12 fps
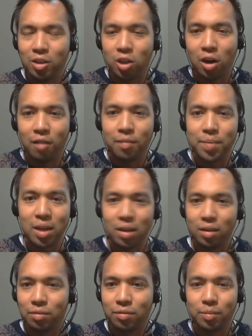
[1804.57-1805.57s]
the jar of
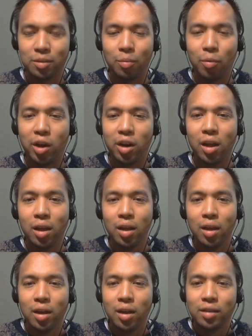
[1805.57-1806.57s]
bees from someone.
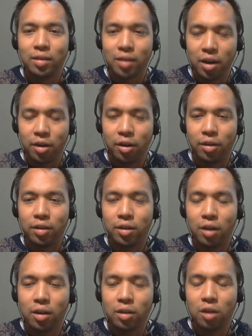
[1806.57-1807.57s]
Sundered. The
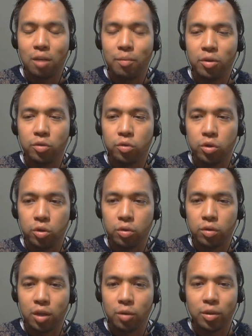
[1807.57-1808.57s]
target's armor is
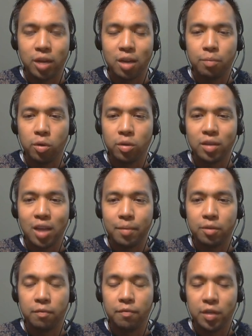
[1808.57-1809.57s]
reduced. It will take bonus
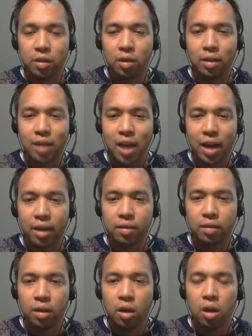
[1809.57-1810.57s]
damage from physical attacks.